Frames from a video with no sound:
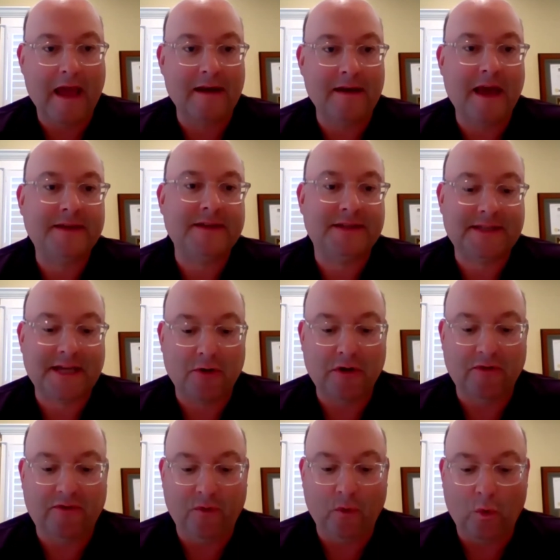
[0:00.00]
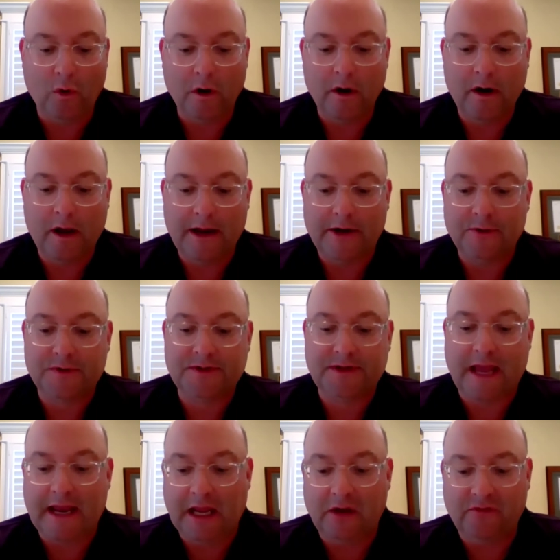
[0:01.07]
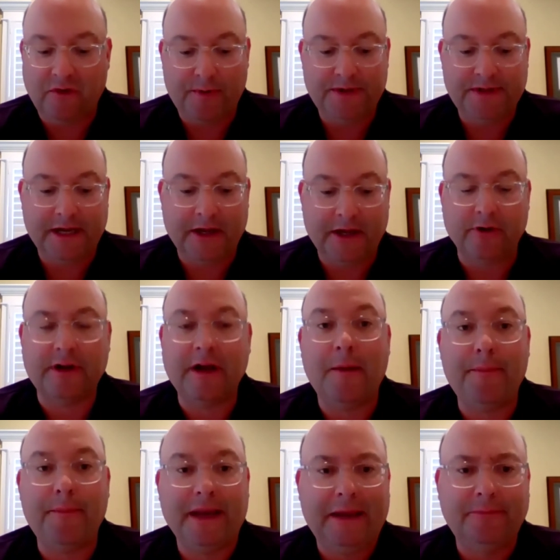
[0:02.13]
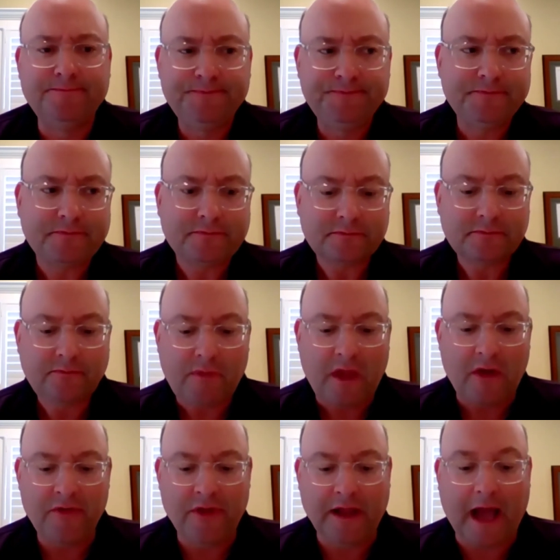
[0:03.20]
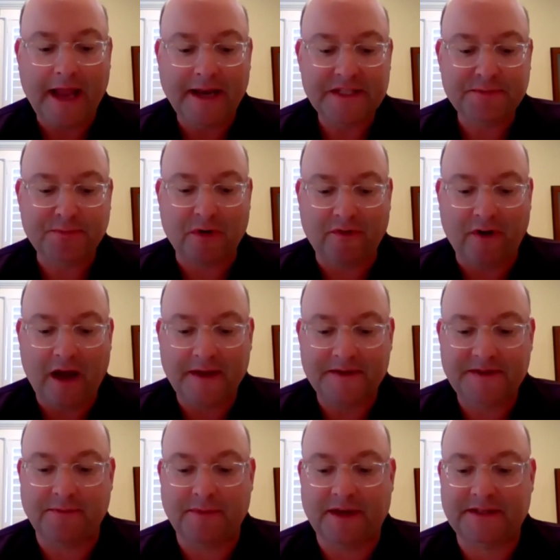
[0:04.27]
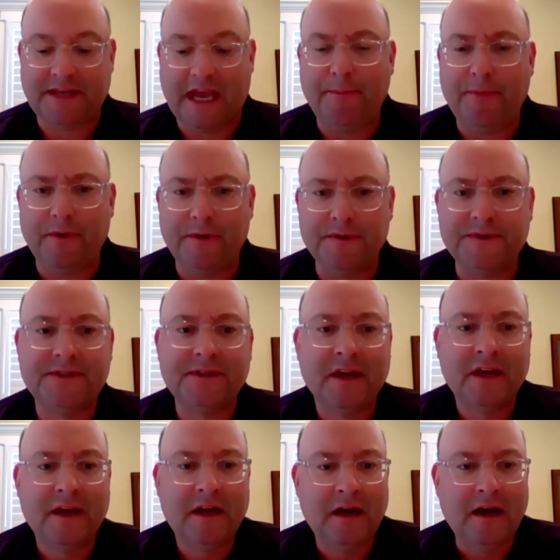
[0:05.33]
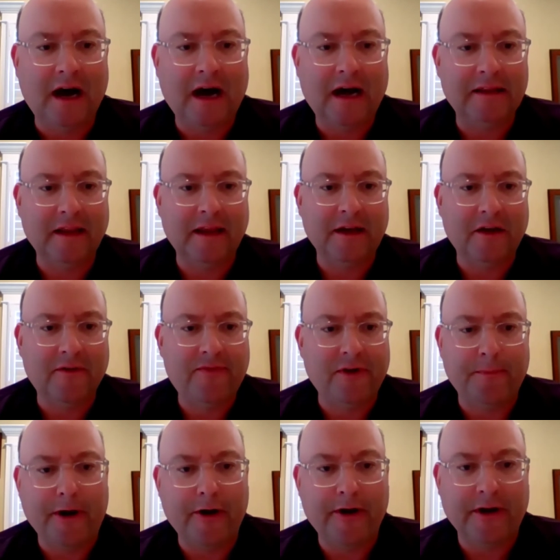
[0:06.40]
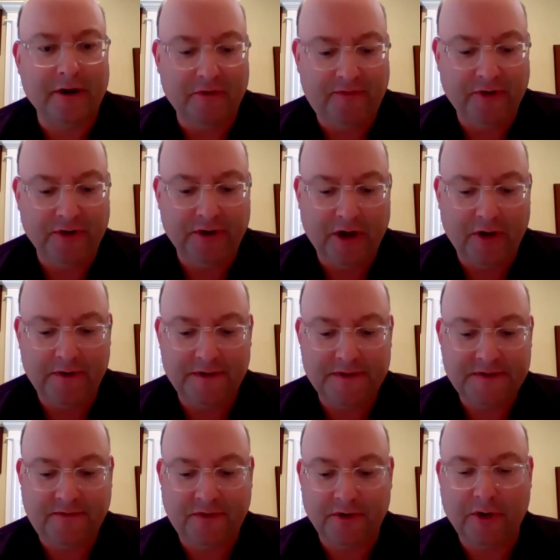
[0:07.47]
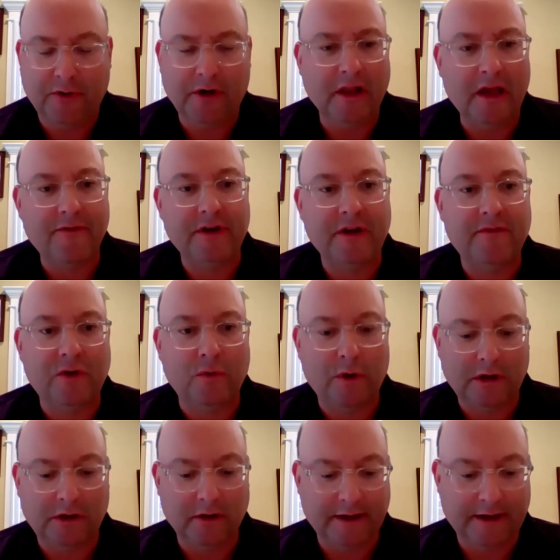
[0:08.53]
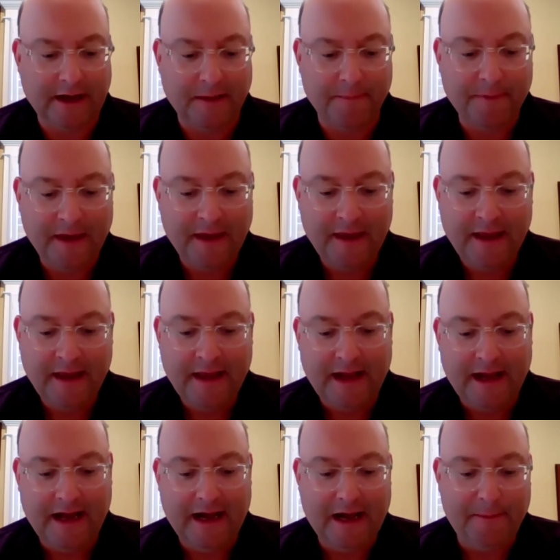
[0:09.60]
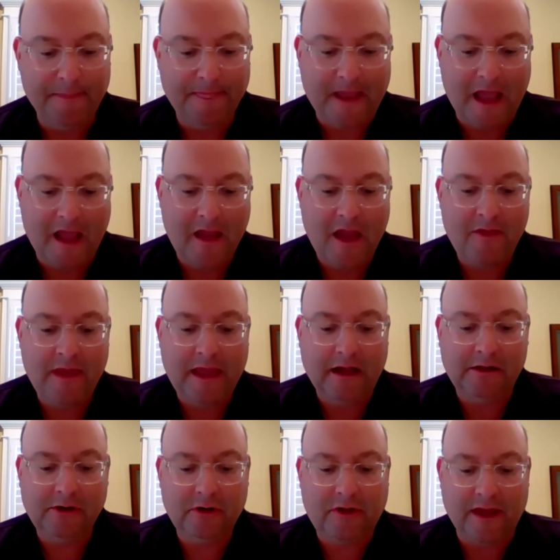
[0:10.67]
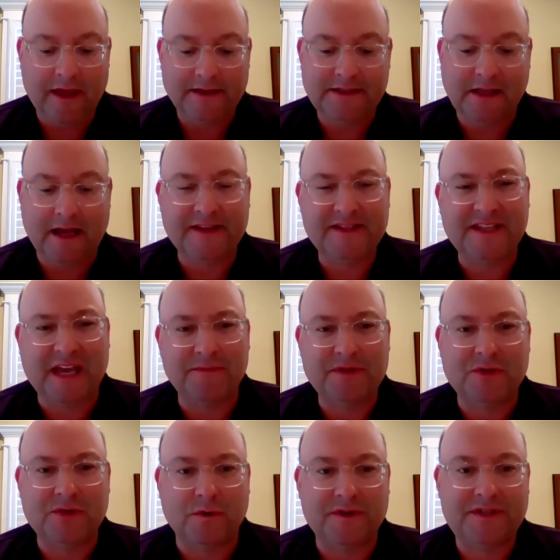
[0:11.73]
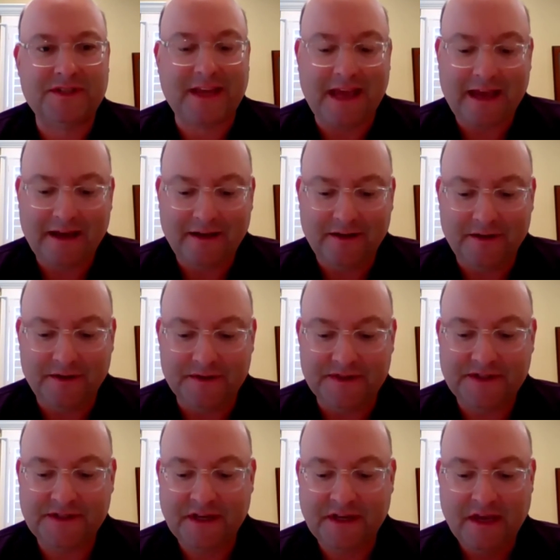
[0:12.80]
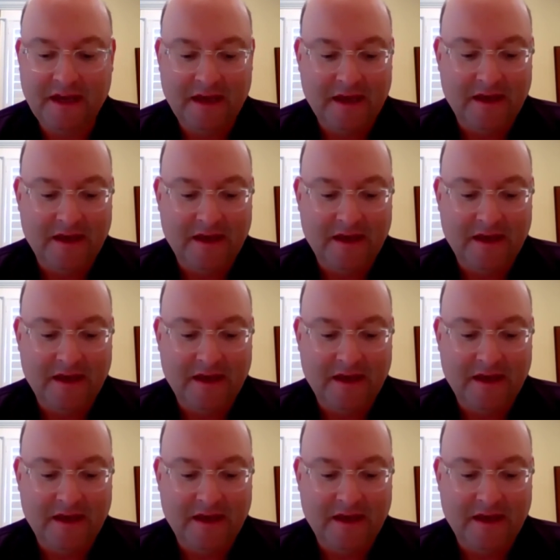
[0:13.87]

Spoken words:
and necessary for an understanding of a particular company. The guidance provides some examples. Oddly enough, they're buried in a footnote. It's footnote 11 if you want to look it up. And they include things like same-store sales,